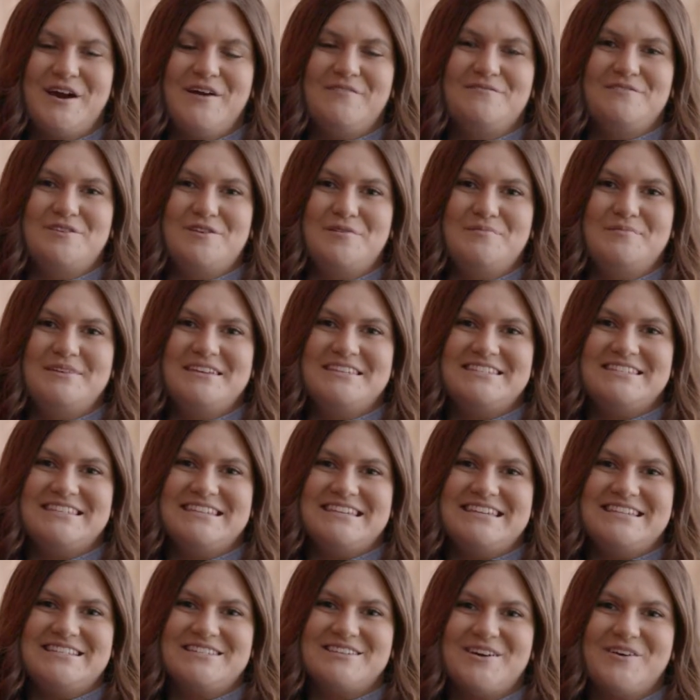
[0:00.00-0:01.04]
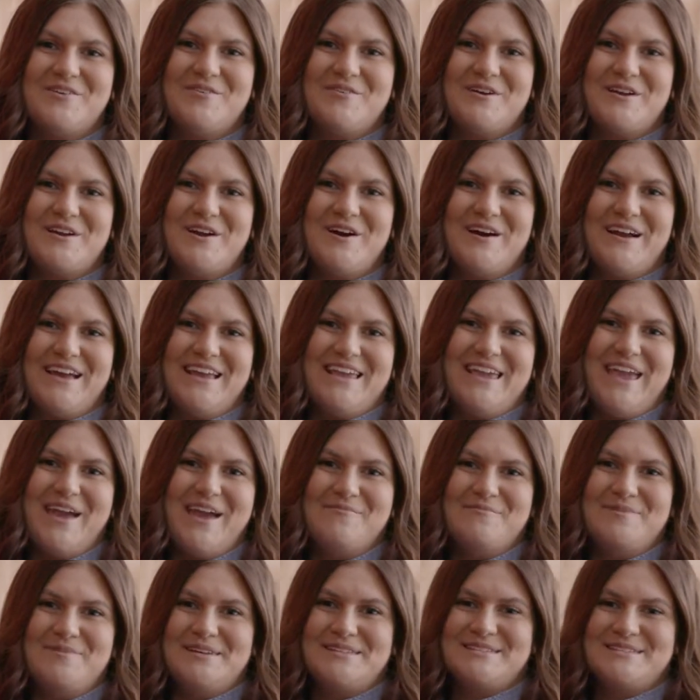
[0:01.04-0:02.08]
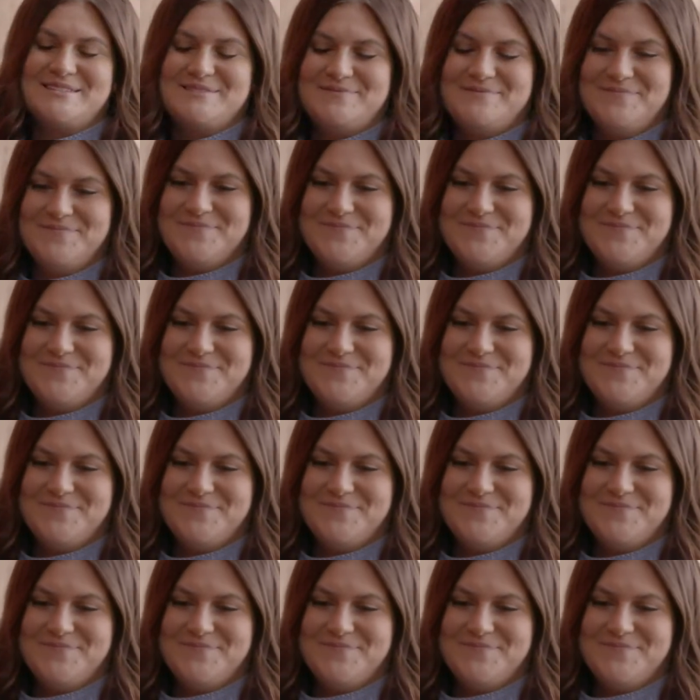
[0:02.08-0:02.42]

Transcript: of UBC's Okanagan campus.